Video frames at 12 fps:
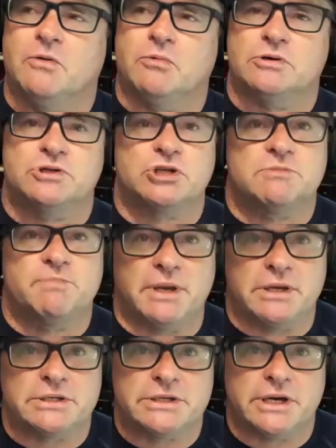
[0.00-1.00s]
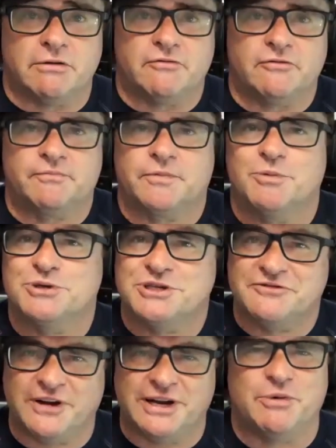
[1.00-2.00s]
was just be yourself, which
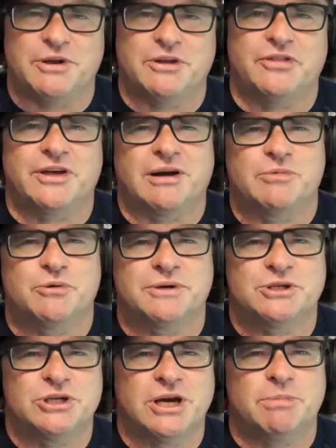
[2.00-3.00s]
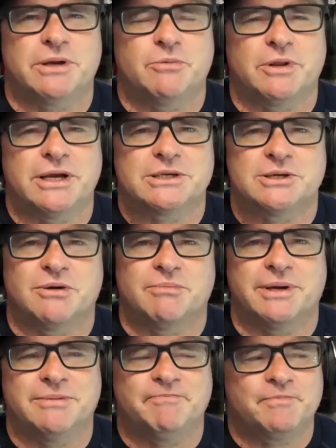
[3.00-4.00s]
is funny when you think I'm doing Chaplin, well, that's not
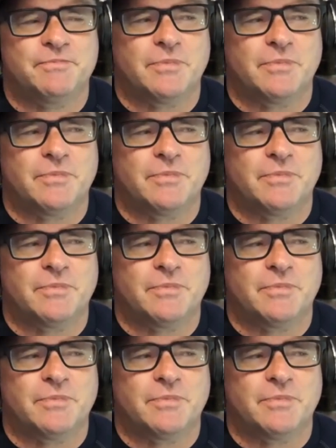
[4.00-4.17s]
me,